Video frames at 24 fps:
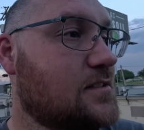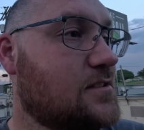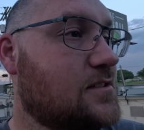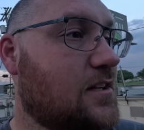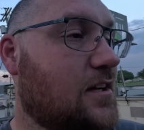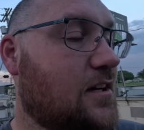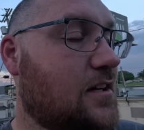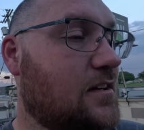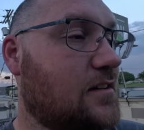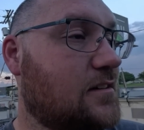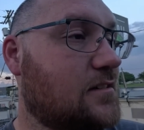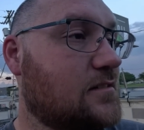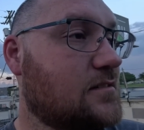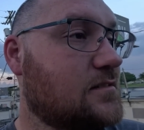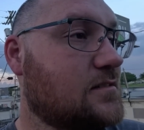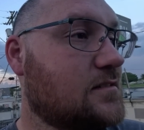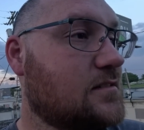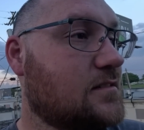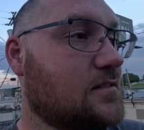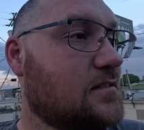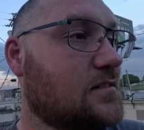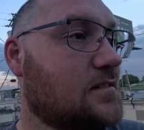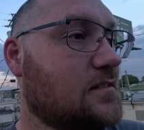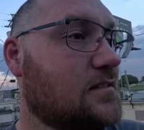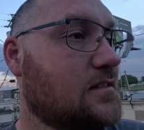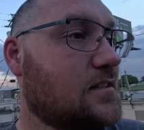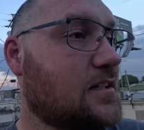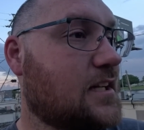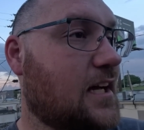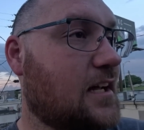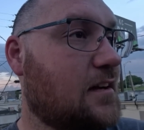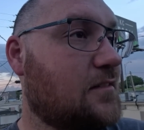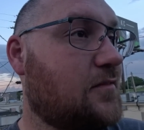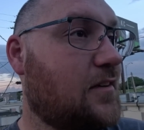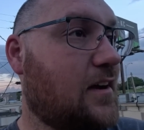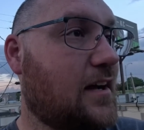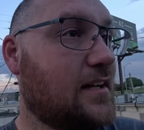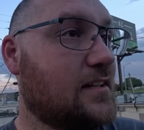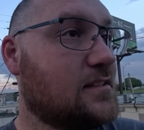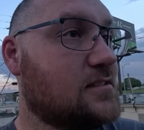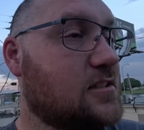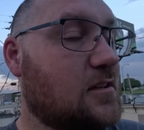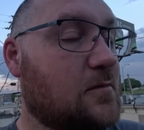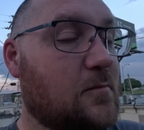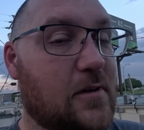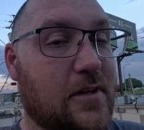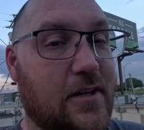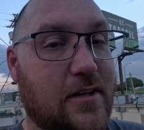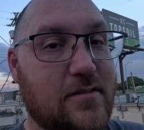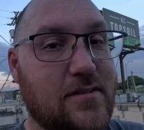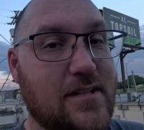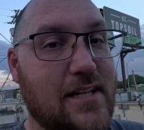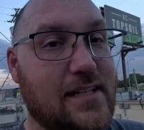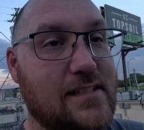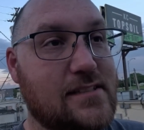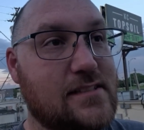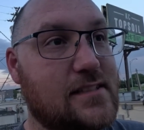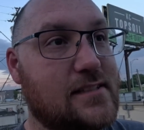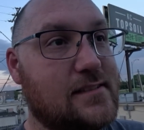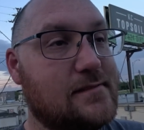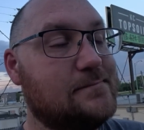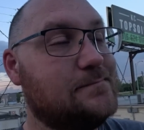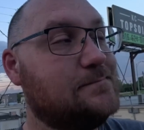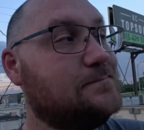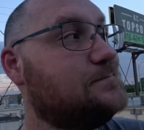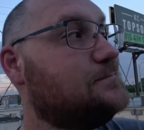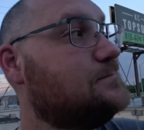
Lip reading: So gotta find somewhere to go test it.